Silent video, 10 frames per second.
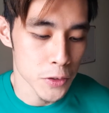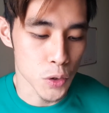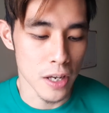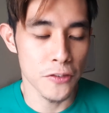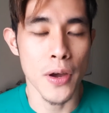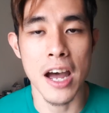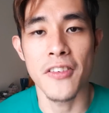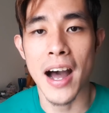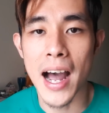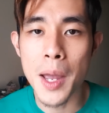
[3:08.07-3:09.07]
So if you
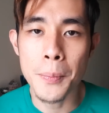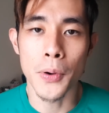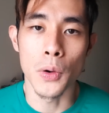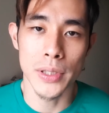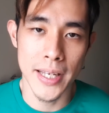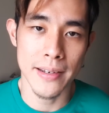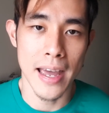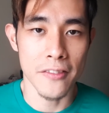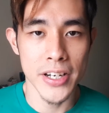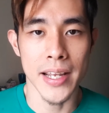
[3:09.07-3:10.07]
have high protein
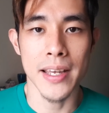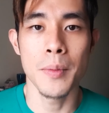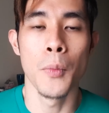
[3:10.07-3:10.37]
every day,